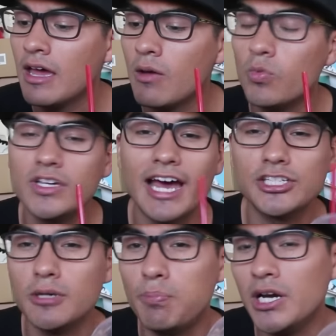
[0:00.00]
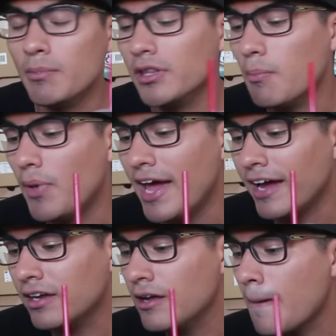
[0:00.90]
We got Supreme on the
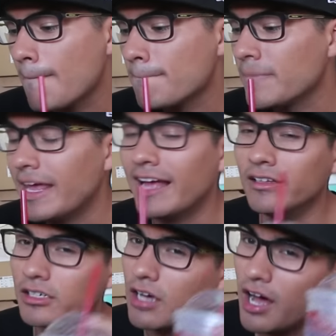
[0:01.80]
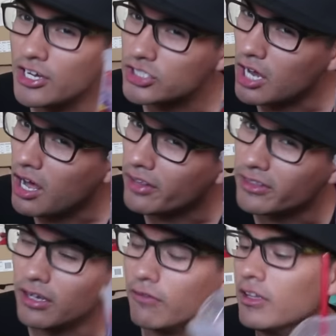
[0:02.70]
back and Lacoste on
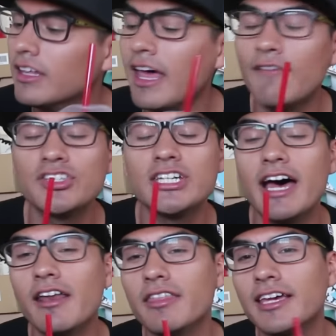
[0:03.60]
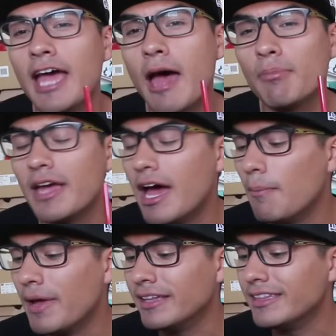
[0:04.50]
the left side of the cam
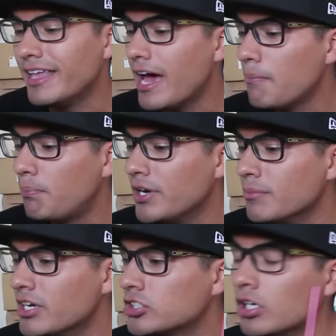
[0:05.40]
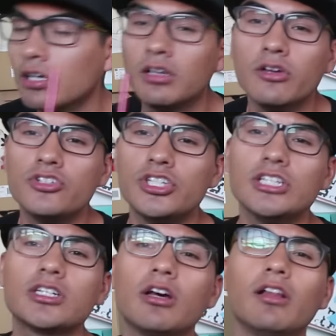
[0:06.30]
cap and that pretty much concludes
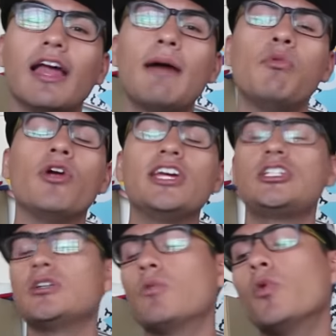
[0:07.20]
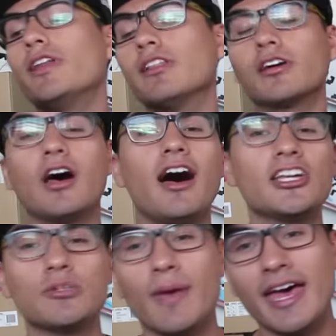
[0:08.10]
this collaboration with
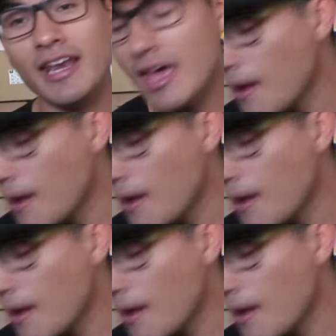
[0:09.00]
Lacoste man